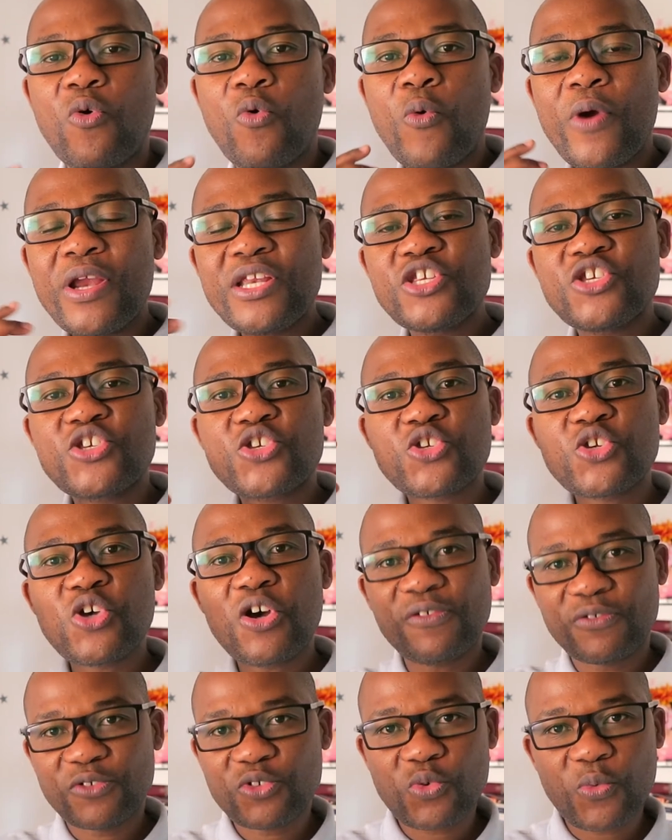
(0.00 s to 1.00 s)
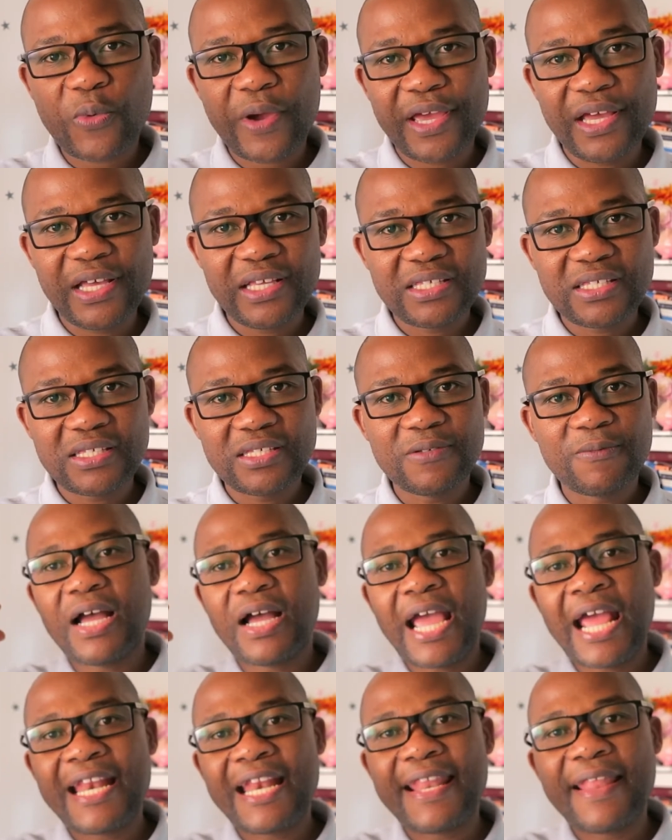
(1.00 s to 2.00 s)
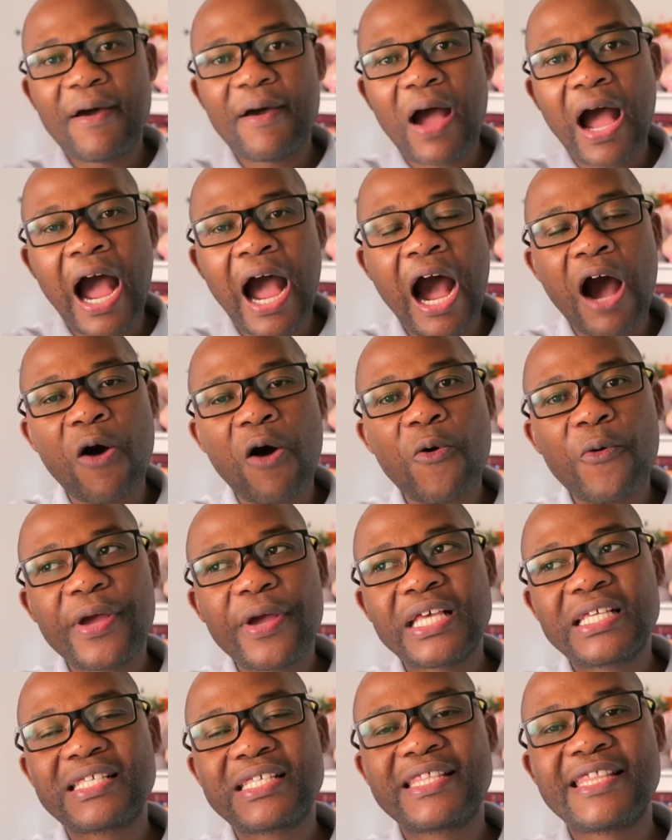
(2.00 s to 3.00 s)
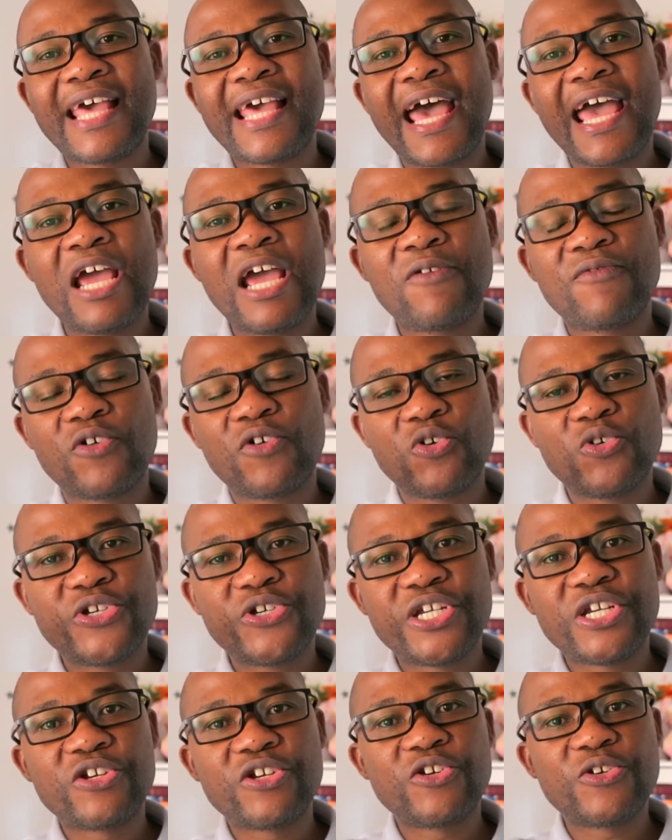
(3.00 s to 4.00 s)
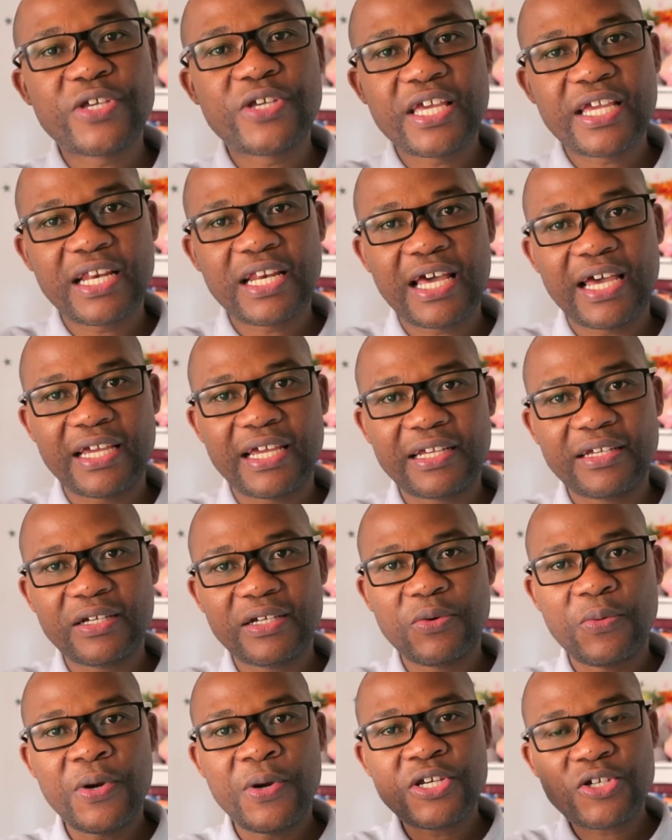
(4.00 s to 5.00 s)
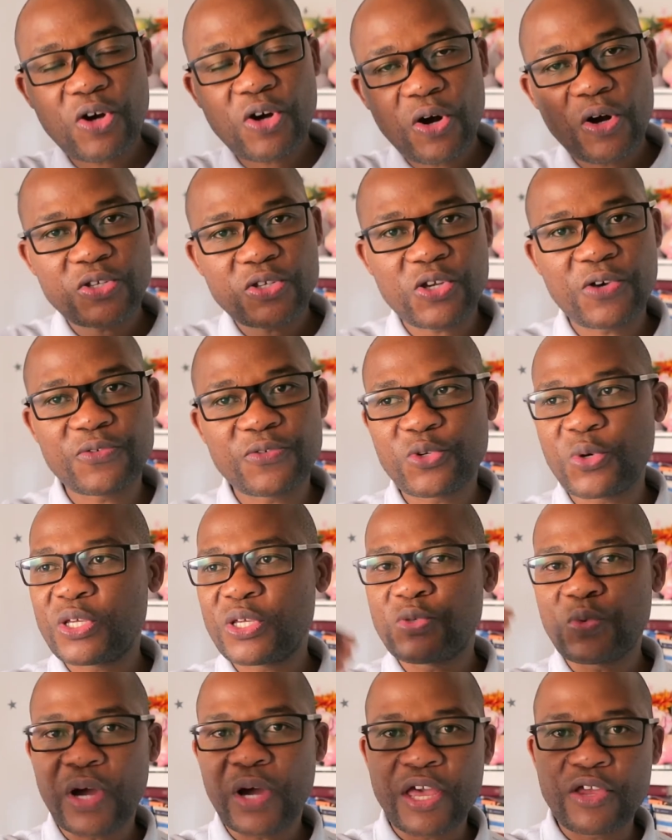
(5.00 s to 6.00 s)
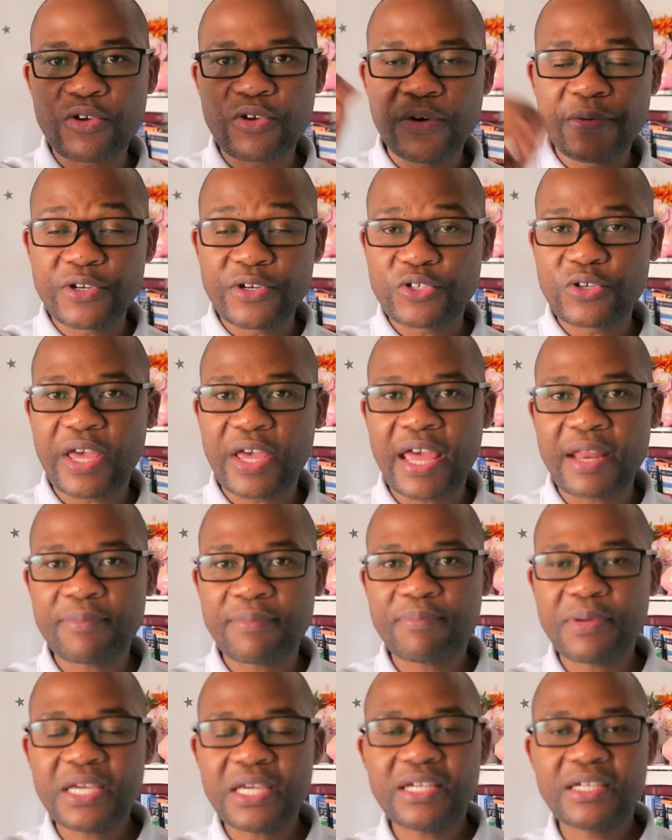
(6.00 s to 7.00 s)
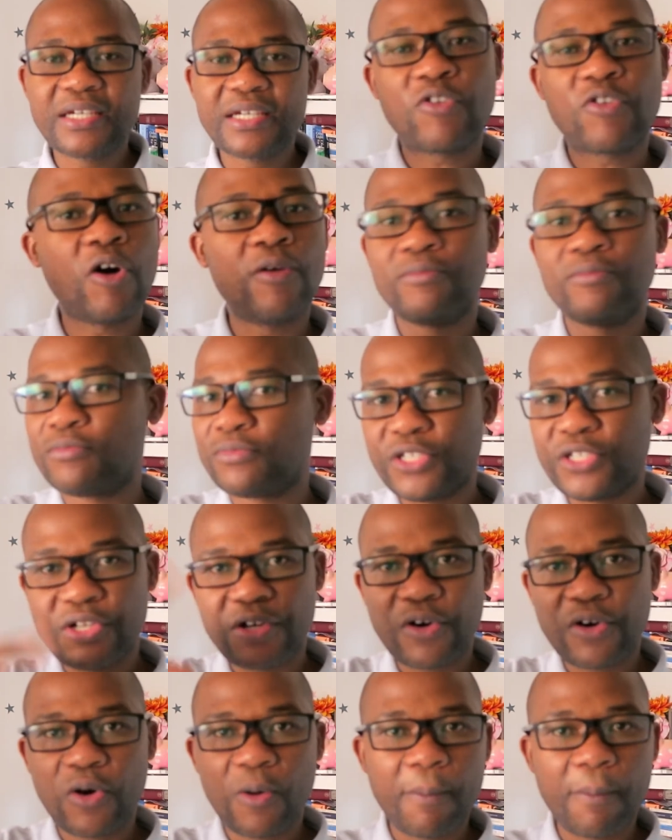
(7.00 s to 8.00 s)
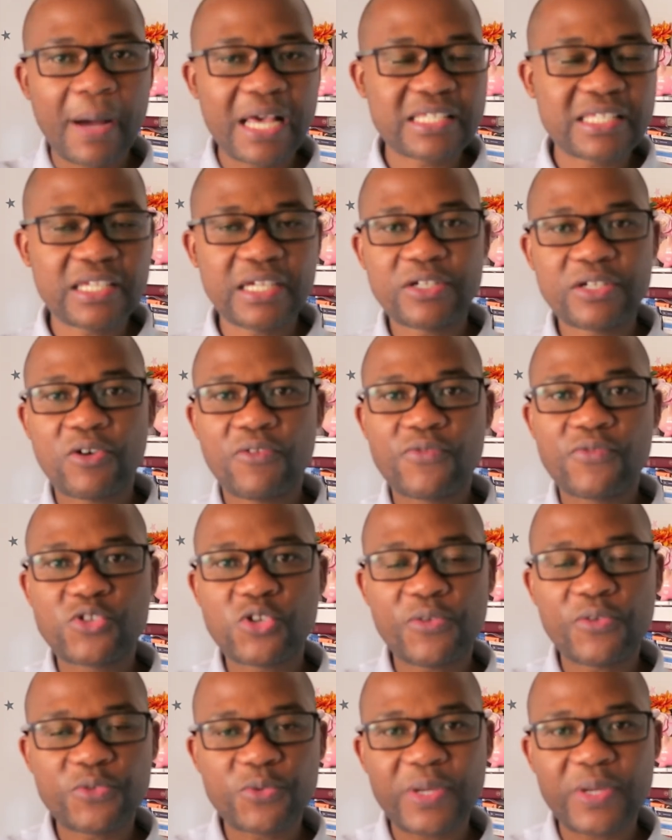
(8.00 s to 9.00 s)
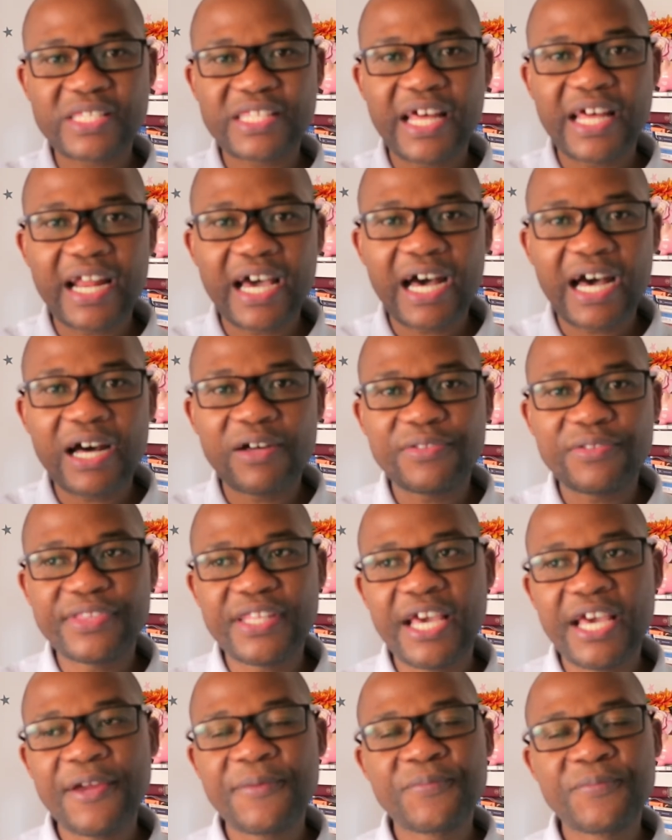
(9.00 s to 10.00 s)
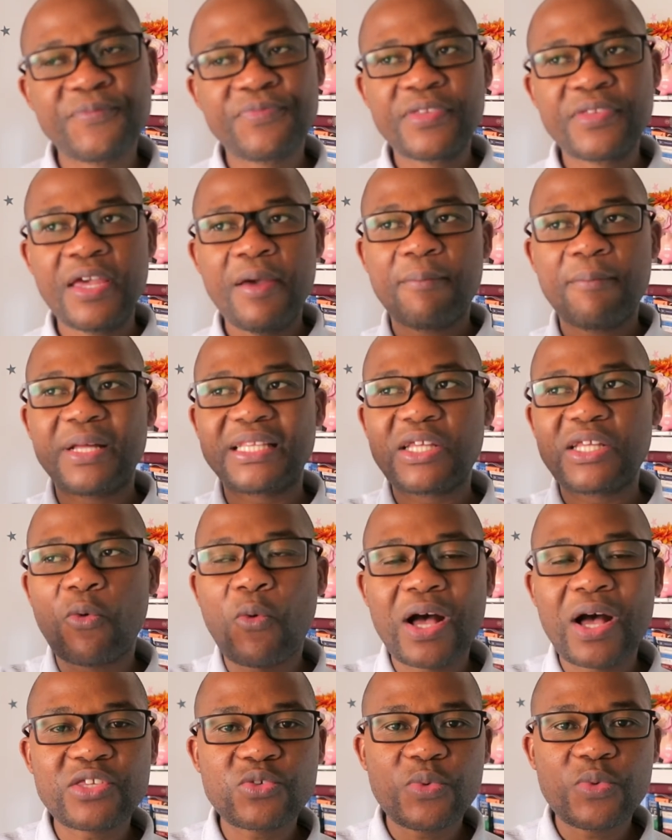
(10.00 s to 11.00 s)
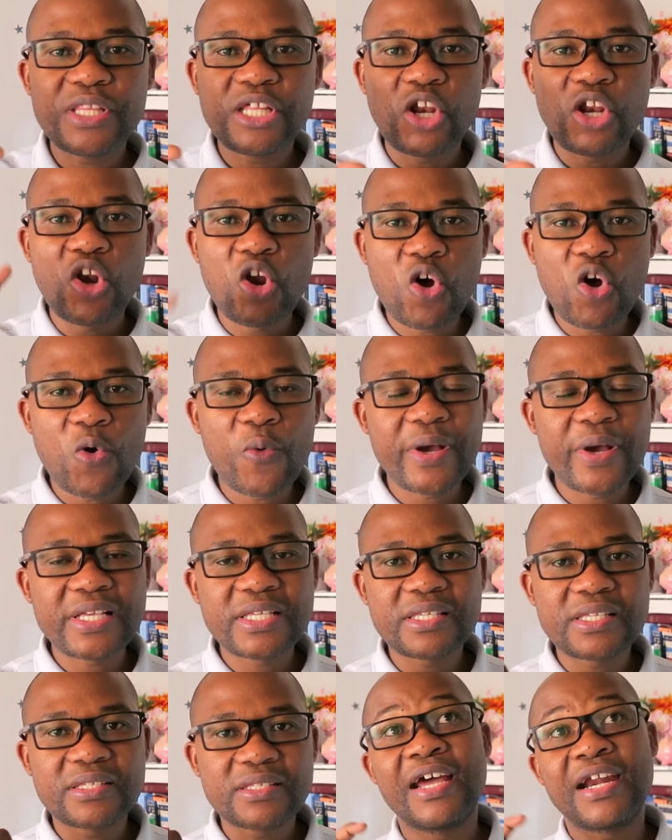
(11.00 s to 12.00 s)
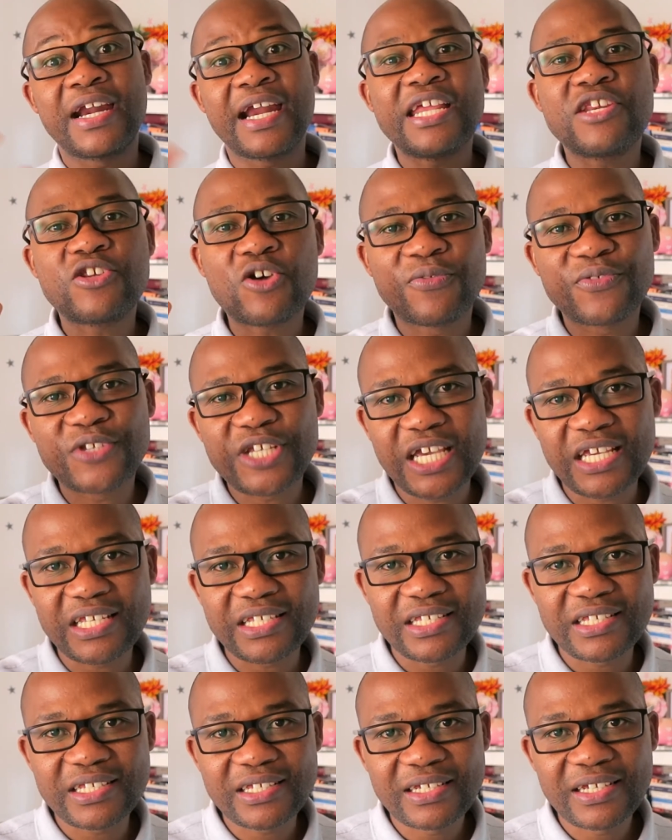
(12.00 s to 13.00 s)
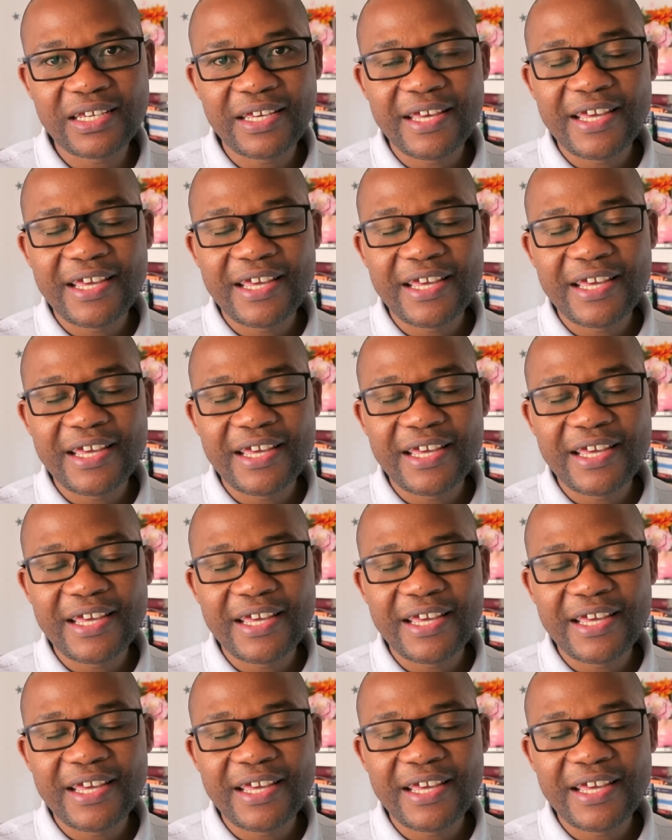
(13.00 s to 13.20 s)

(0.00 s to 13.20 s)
which softwares and how is their evolution looking like? Which softwares are you going to handpick from, a basket of softwares that are out there, but the ones with the lowest rate of change?